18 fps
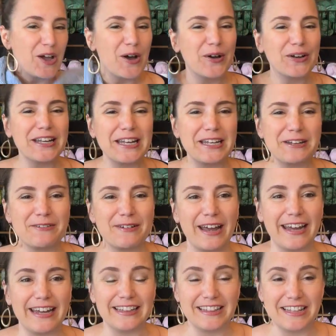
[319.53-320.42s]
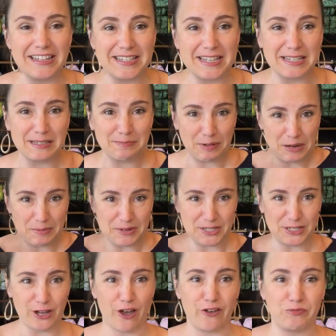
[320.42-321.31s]
So at any rate, this is
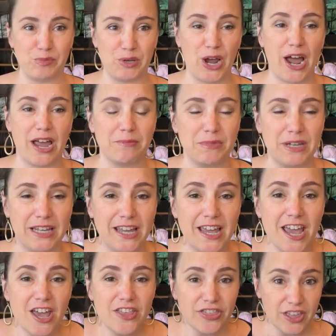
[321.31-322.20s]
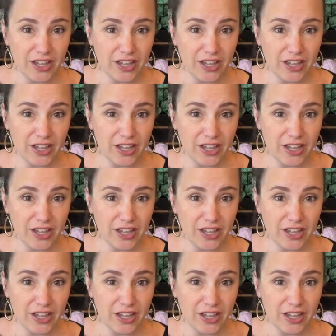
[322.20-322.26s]
Pima Soft behind me